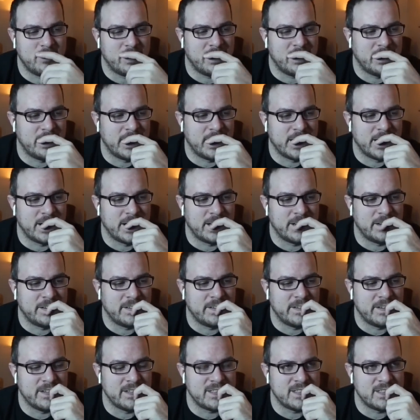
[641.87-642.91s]

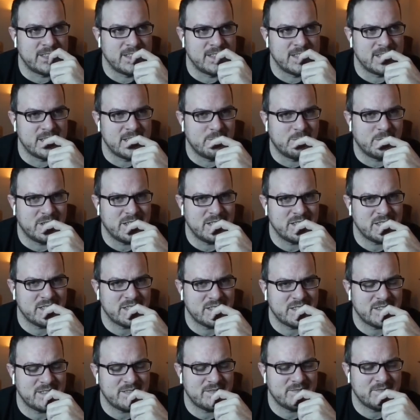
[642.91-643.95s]
on Disney
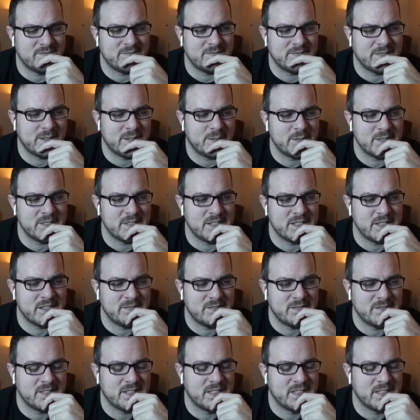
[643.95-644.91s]
Plus. I want to say.